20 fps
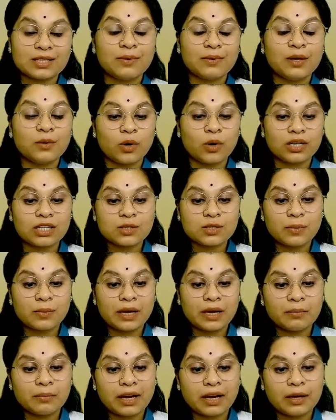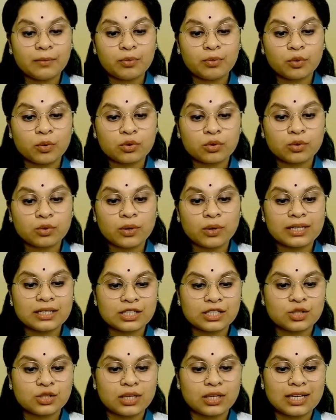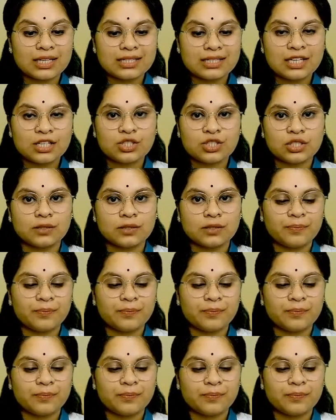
what is meant by proto-industrialization.